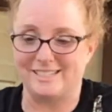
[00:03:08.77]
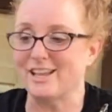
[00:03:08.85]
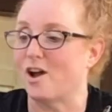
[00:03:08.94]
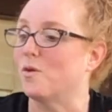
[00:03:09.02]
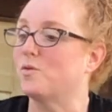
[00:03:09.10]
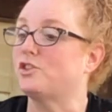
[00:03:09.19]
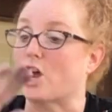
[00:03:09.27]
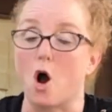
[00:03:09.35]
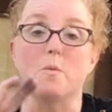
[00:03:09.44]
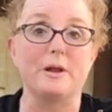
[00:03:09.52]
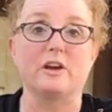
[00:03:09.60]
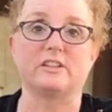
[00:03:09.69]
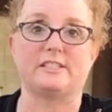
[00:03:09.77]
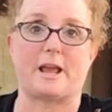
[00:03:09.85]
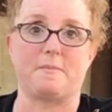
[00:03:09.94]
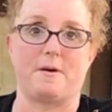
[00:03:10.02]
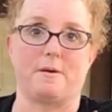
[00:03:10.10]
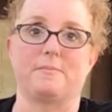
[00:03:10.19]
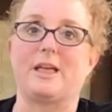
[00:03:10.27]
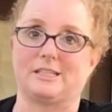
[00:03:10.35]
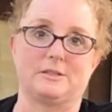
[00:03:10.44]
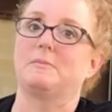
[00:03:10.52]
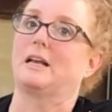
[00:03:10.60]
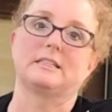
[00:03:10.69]
so don't peel the tape up.
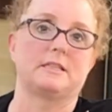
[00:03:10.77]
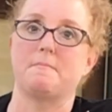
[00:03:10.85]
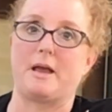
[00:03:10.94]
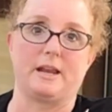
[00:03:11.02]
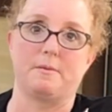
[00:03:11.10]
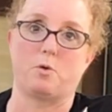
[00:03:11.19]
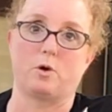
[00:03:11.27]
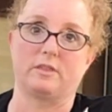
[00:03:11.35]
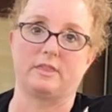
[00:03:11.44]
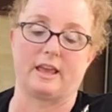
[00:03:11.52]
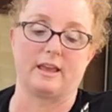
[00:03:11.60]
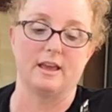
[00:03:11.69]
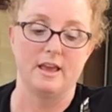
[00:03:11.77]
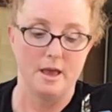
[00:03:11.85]
That's the main important thing.